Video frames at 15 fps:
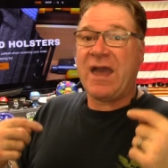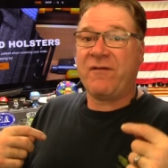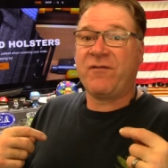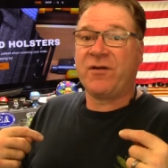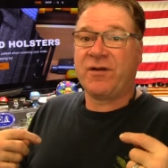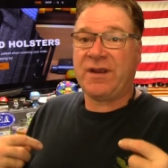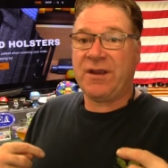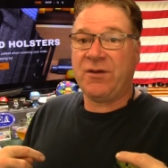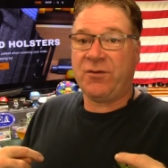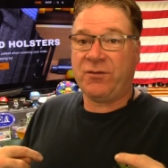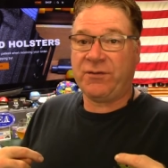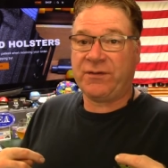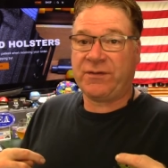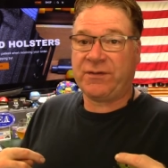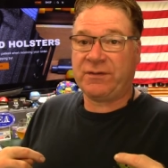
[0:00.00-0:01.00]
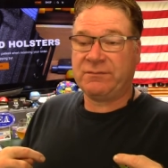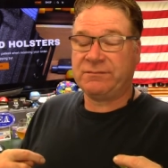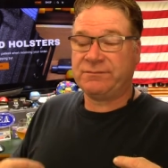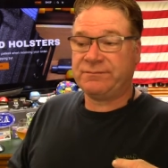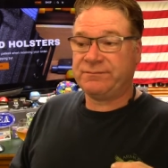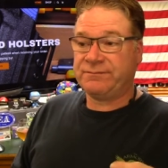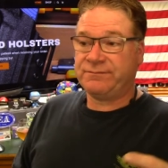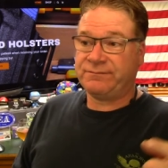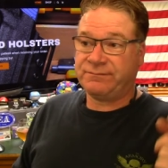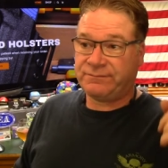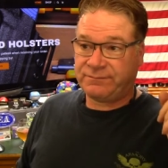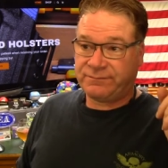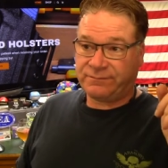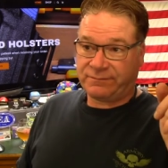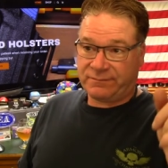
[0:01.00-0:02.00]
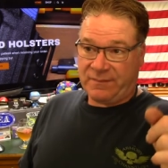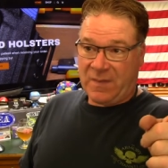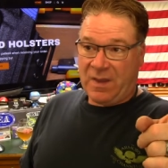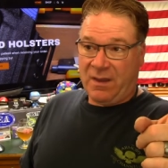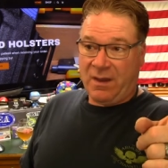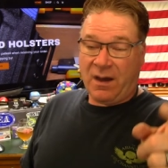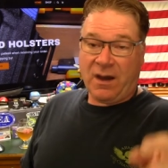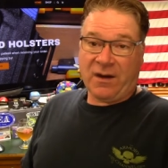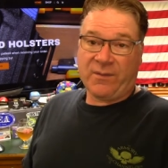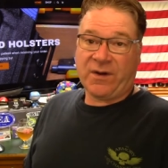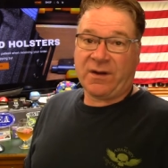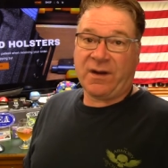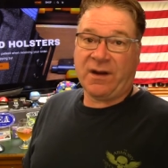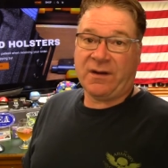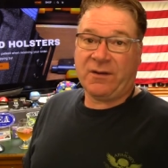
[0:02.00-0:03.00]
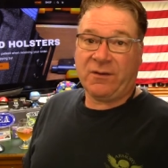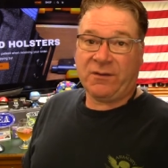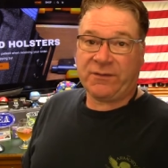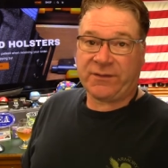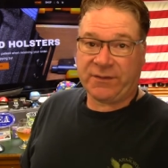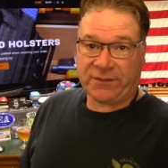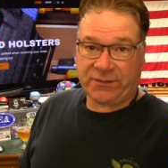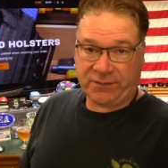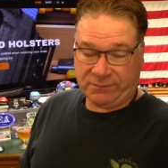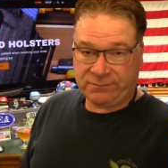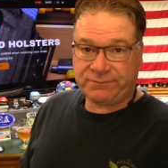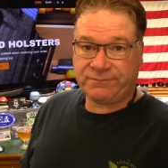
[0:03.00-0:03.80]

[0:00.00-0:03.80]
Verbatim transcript: ever used. Armor Guard holsters.